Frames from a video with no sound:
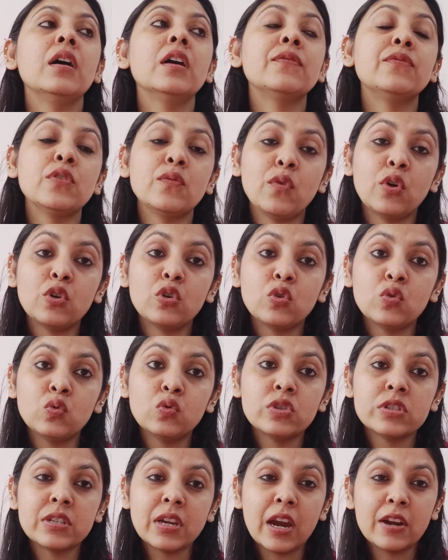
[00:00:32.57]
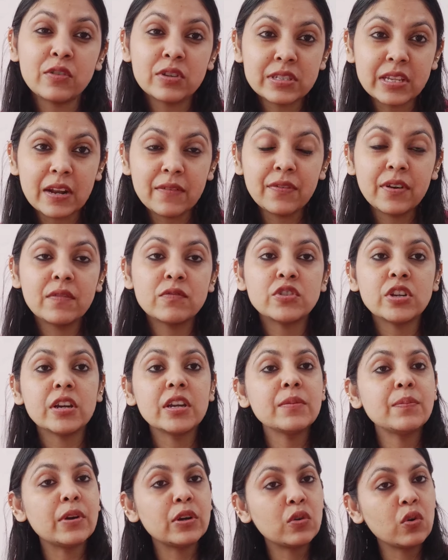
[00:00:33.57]
if you want to start your self-love
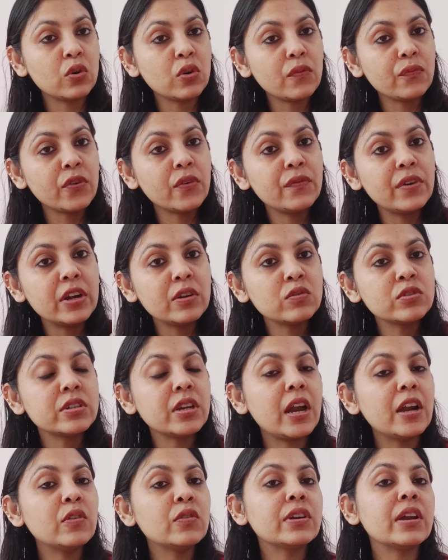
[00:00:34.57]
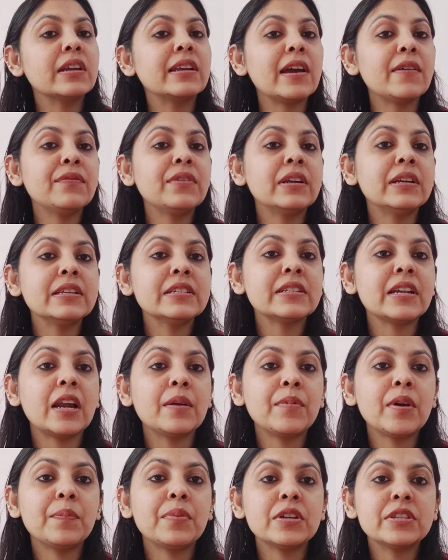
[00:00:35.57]
journey but don't know from where to start, you can definitely
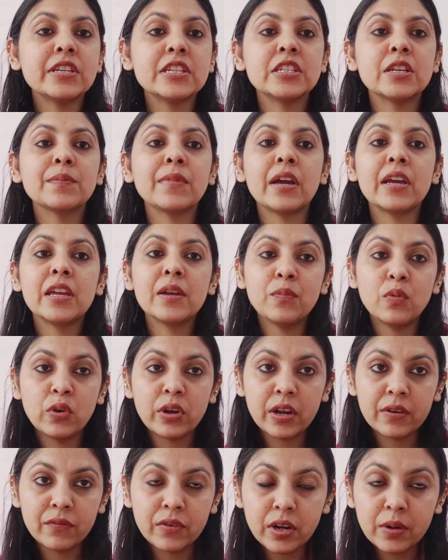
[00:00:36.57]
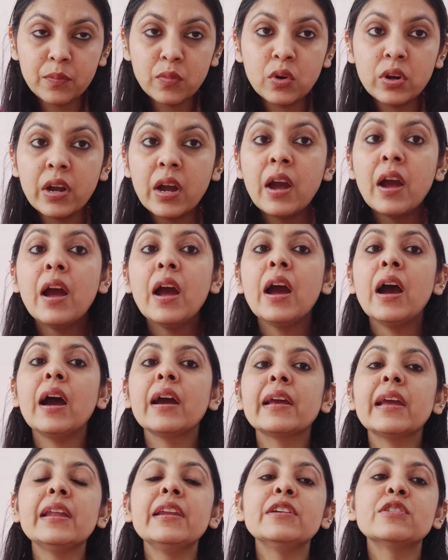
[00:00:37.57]
start by purchasing my ebook and workbook.
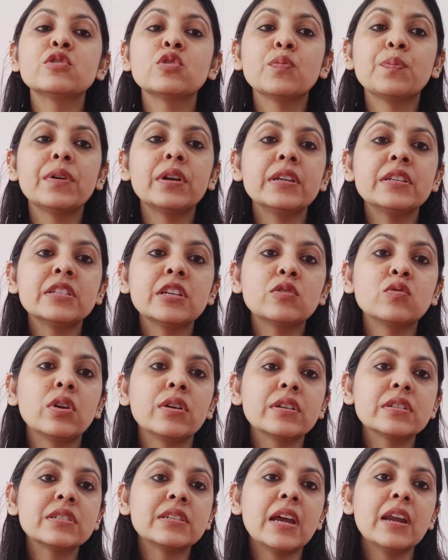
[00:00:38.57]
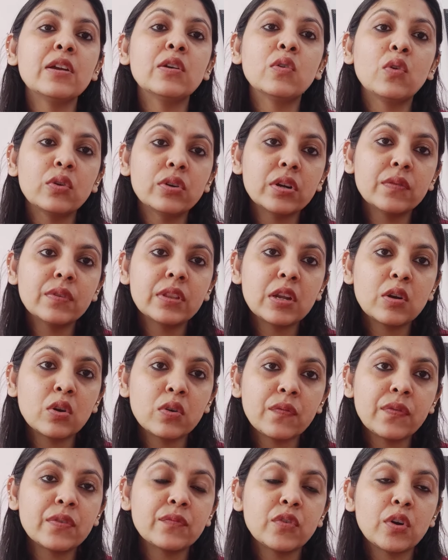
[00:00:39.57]
Again, it's super easy to understand, loaded with a
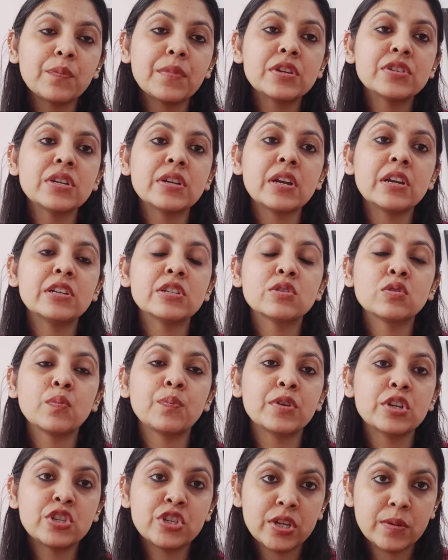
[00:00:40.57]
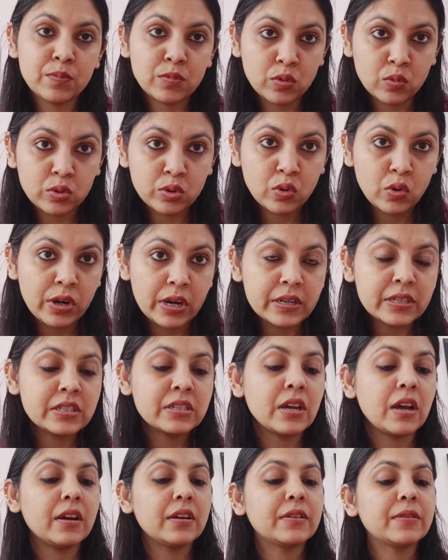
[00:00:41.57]
lot of information, and it's super cheap too. So let's
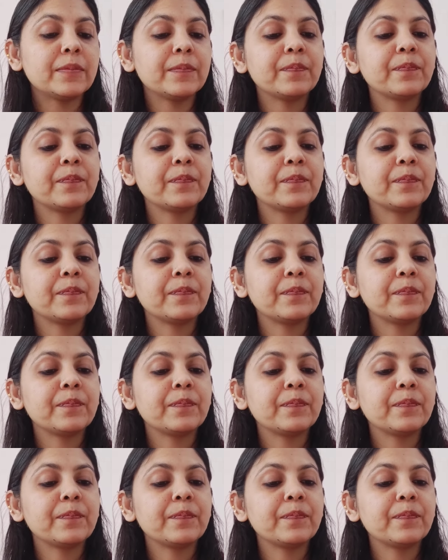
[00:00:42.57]
start.